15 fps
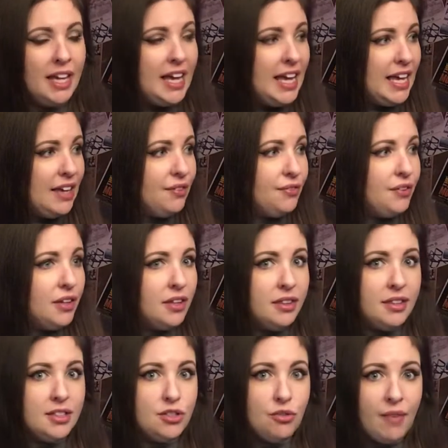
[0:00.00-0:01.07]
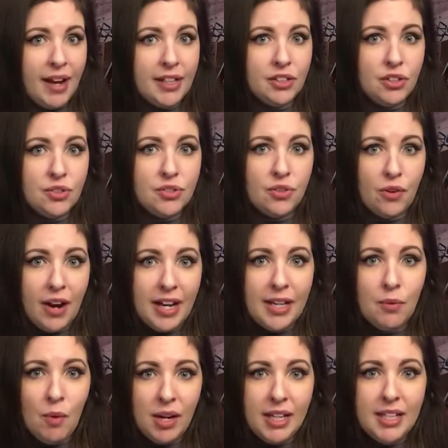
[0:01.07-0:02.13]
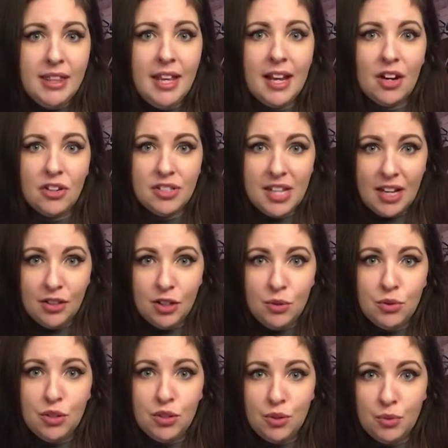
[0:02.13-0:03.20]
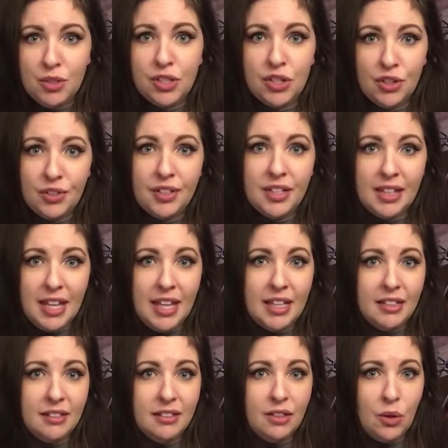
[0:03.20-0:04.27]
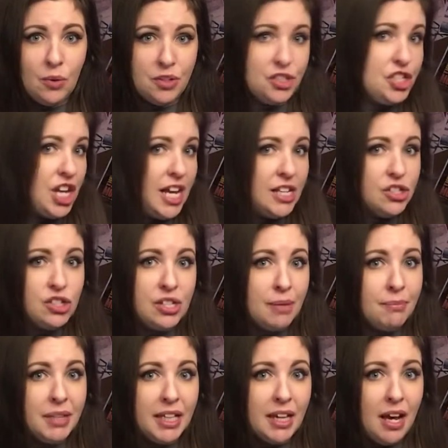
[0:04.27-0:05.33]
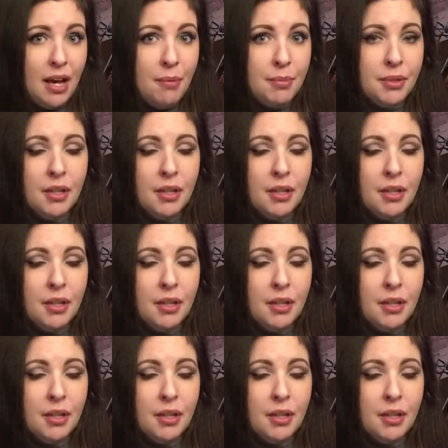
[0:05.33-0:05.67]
If the directors or anyone in there tell you to do a certain thing or change something up,